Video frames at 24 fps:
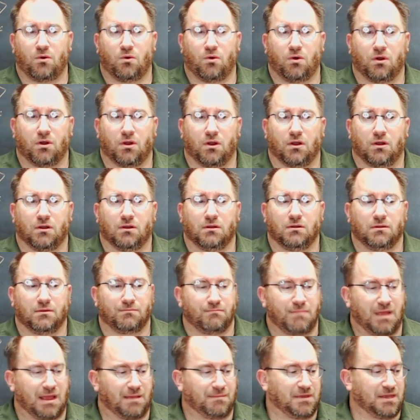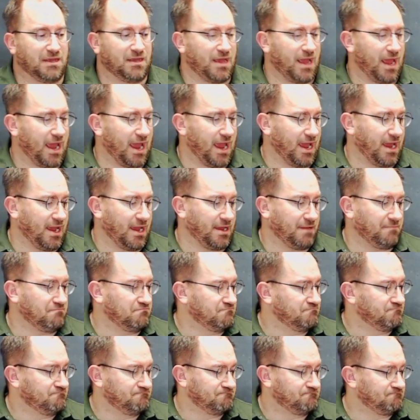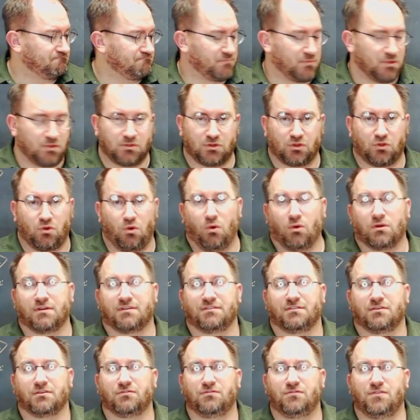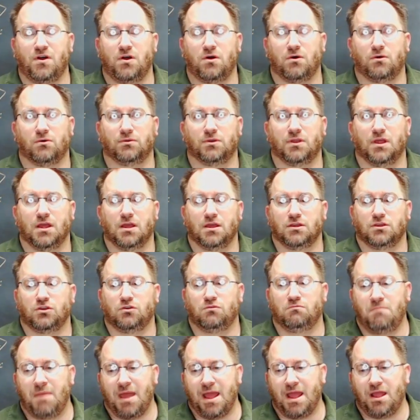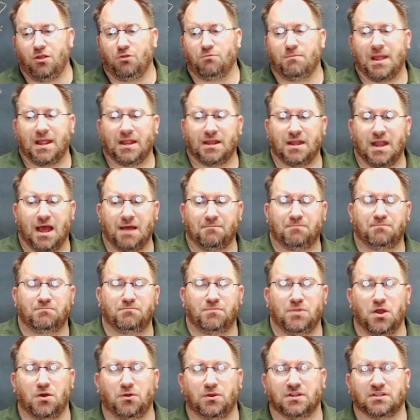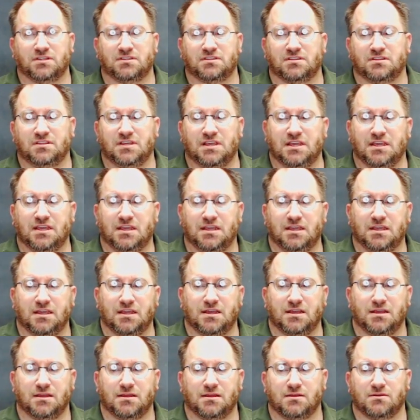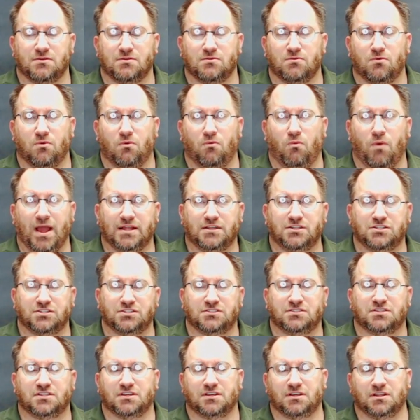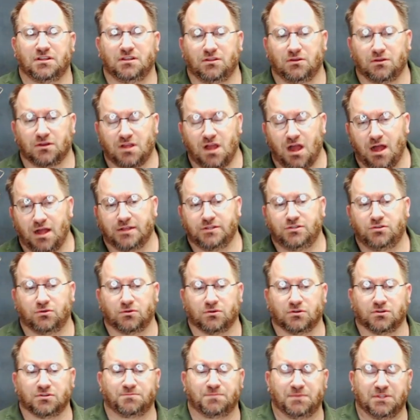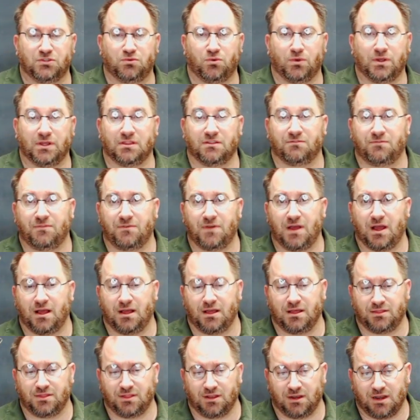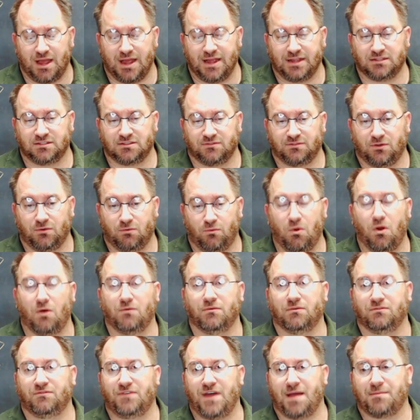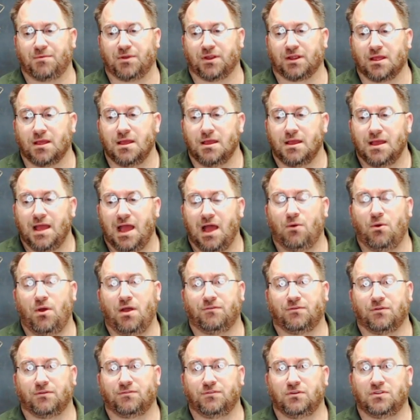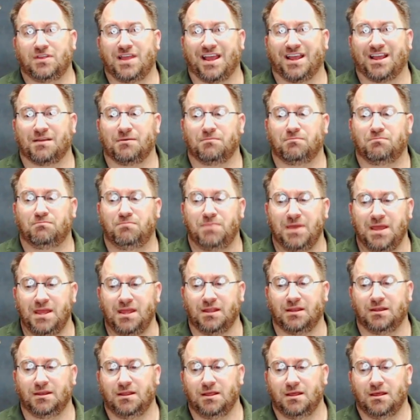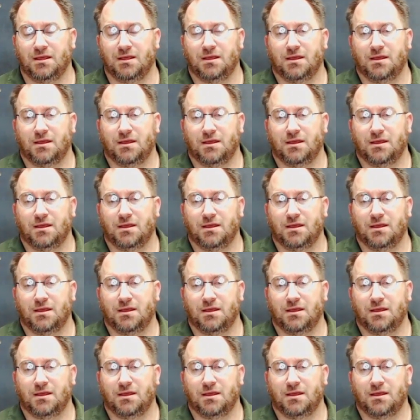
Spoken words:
or maybe the corner of your phone, you may or may not notice the wedges, the little contours between the lines of the woven fabric. However, if you take a pin,